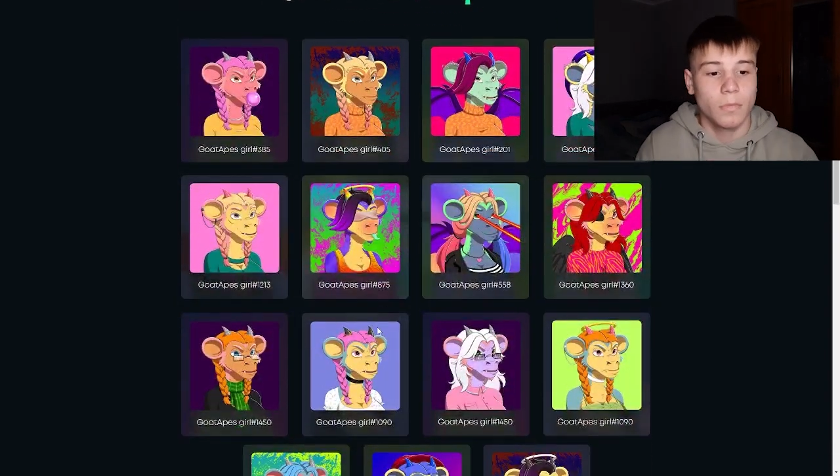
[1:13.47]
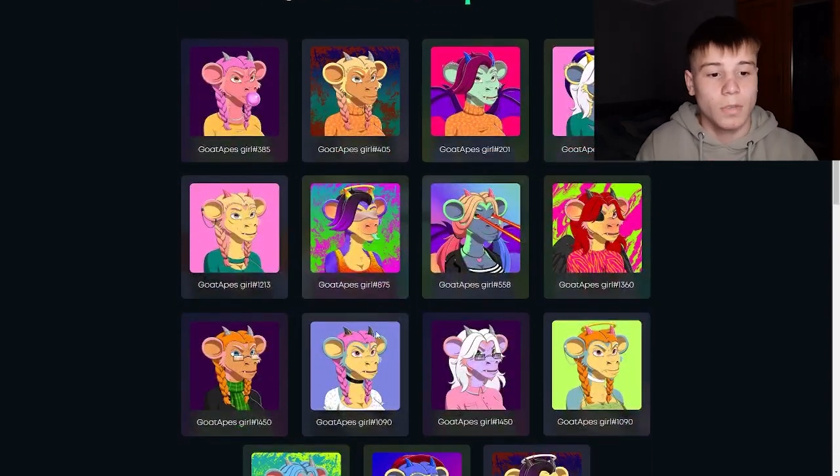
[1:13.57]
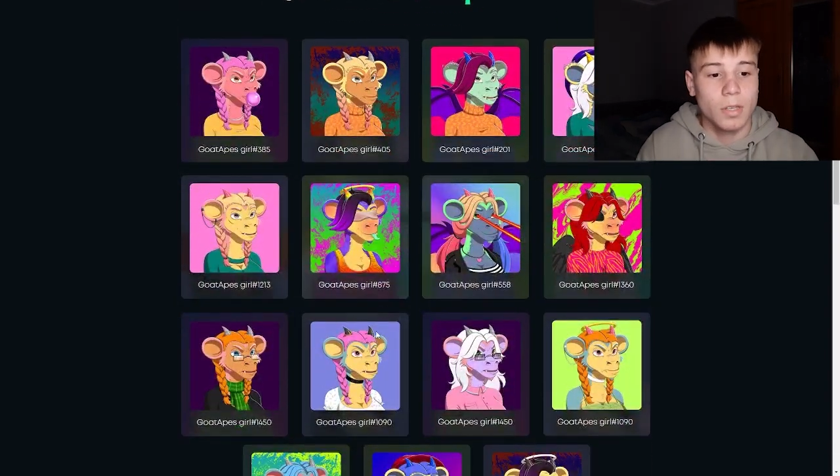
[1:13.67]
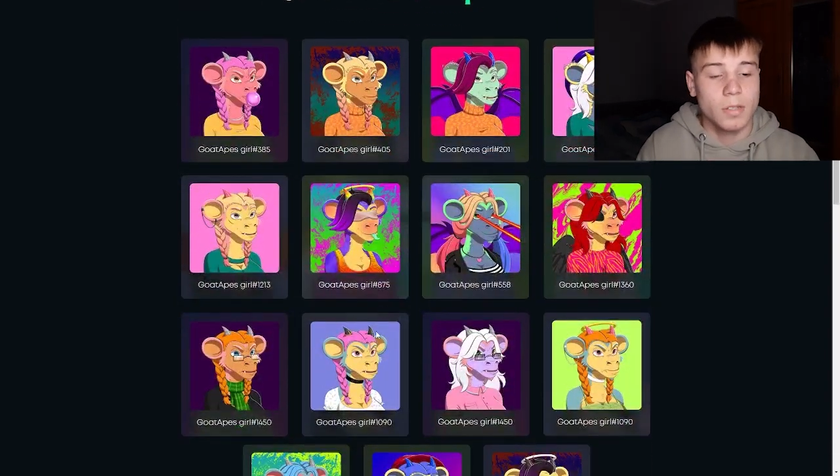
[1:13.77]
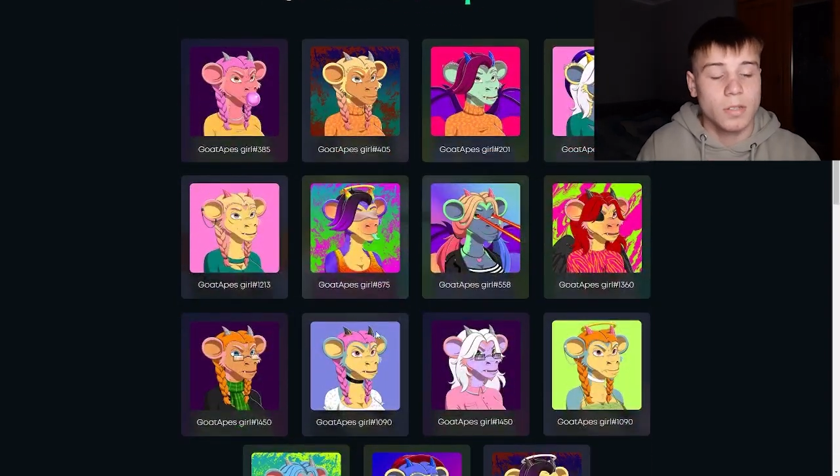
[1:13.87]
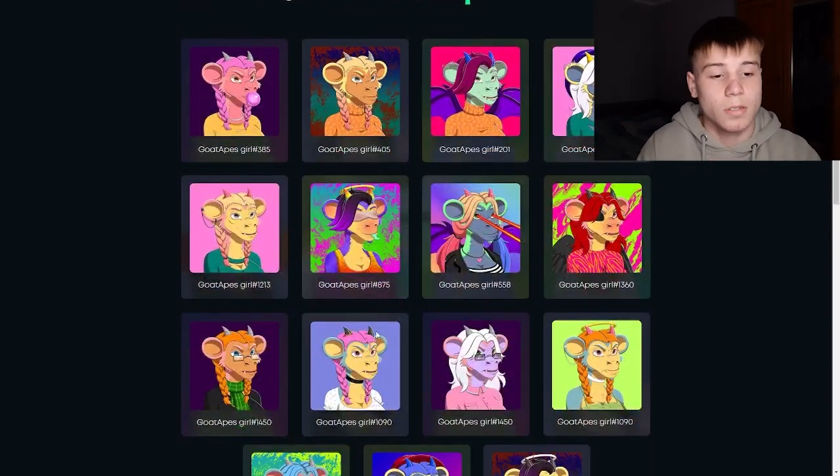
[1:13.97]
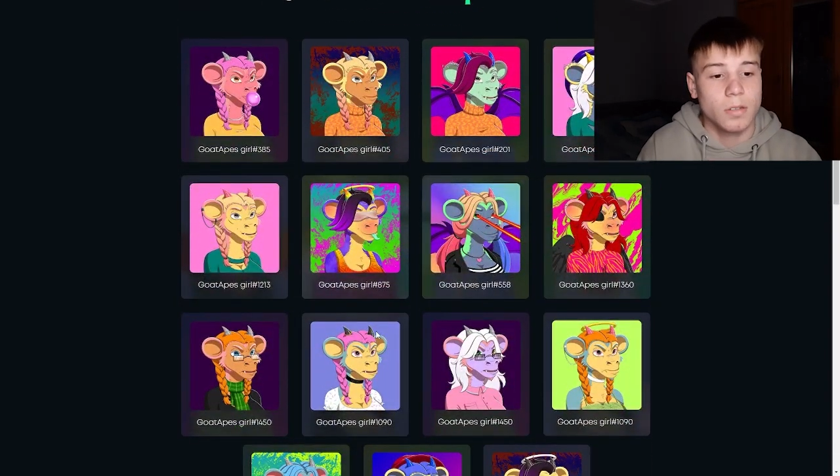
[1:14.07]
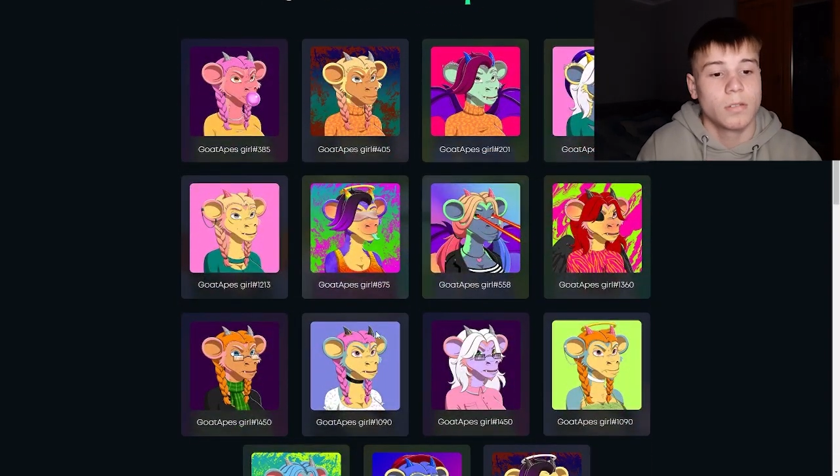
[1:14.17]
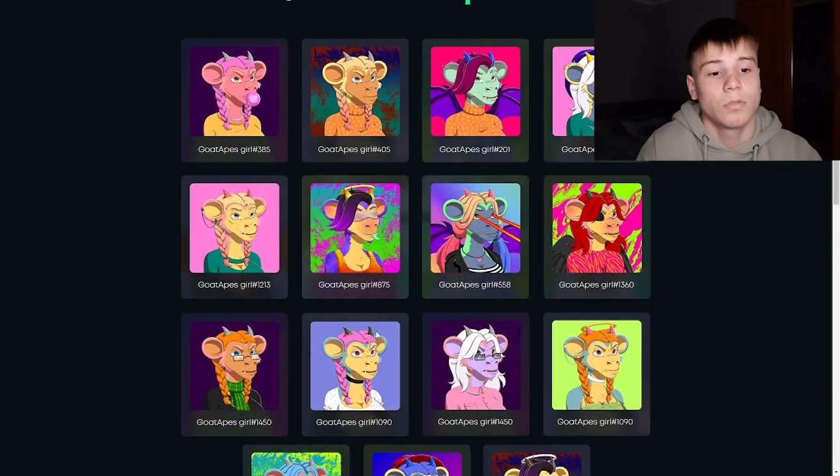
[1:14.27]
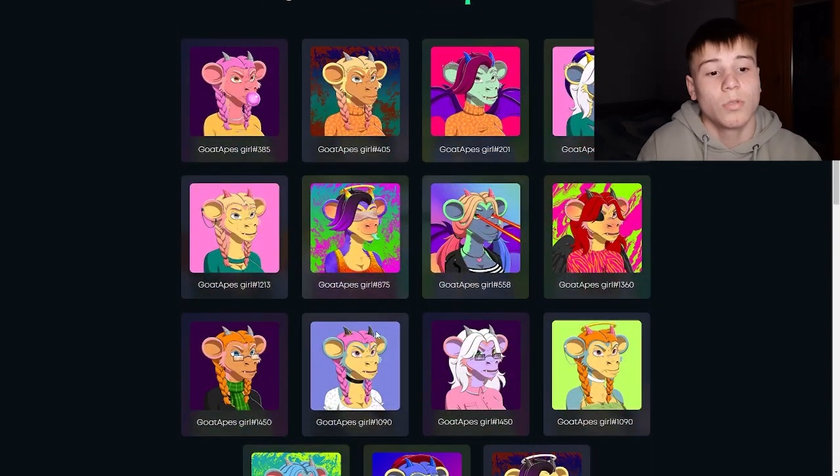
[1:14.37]

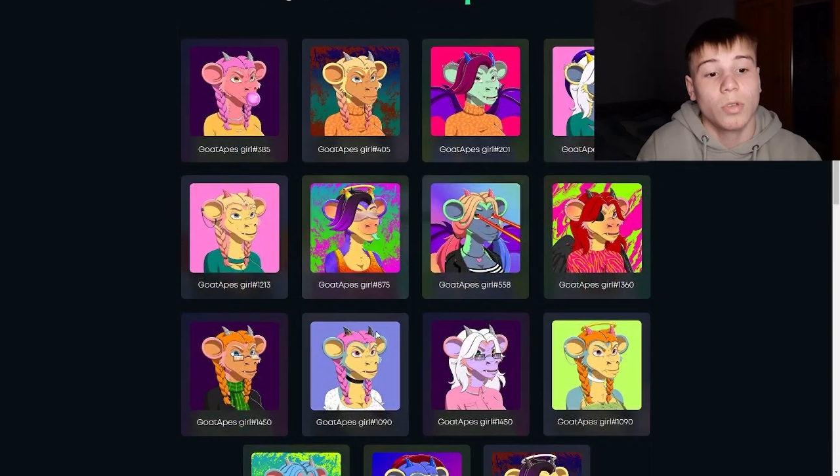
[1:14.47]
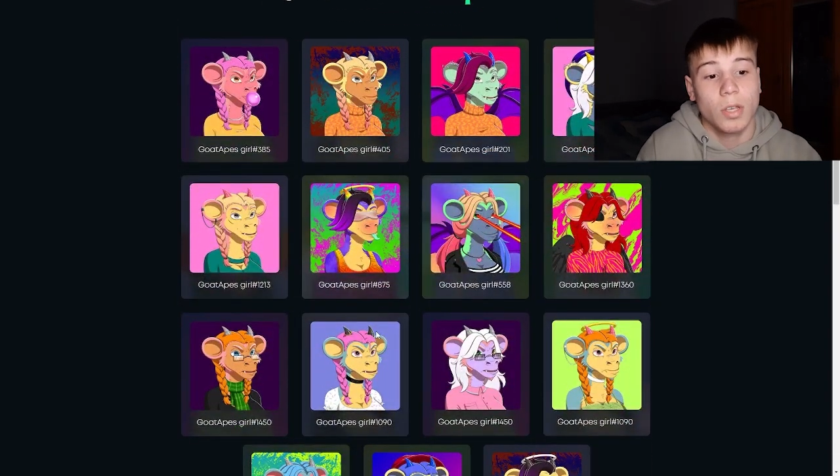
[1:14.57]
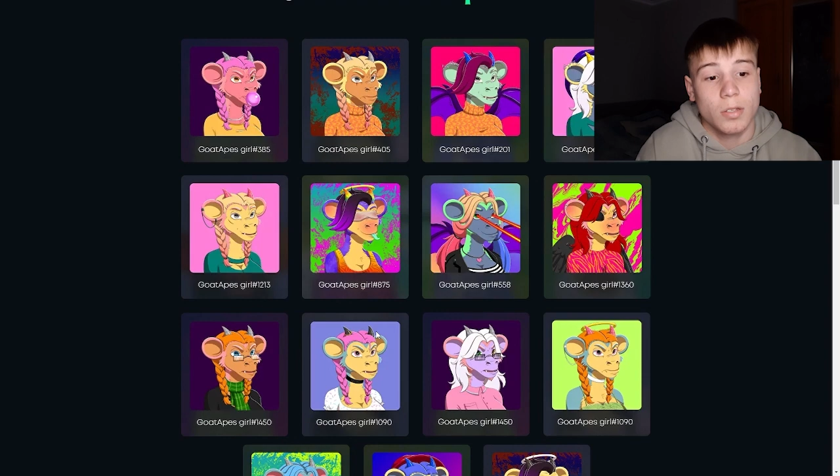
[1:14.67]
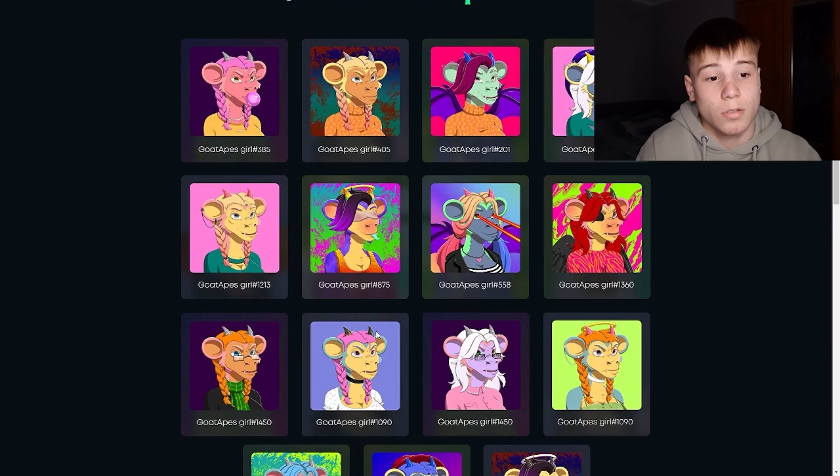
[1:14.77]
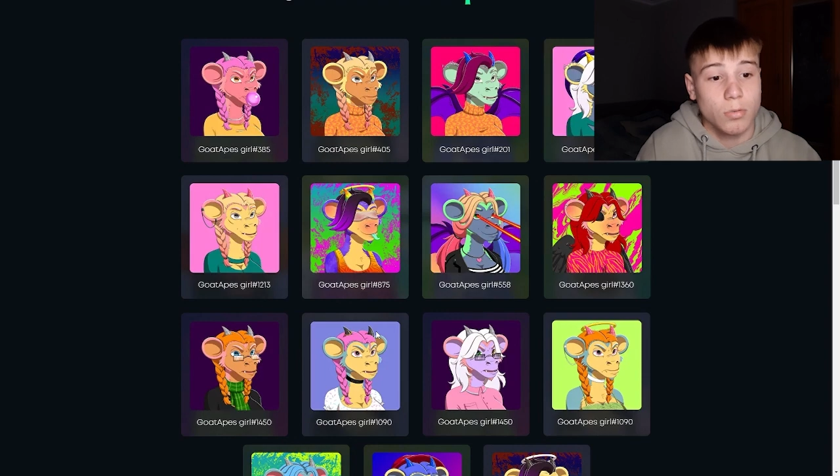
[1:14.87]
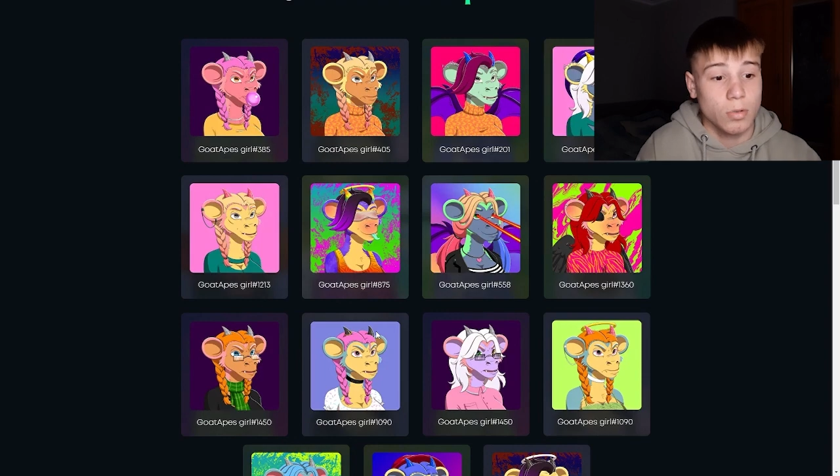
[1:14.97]
These tokens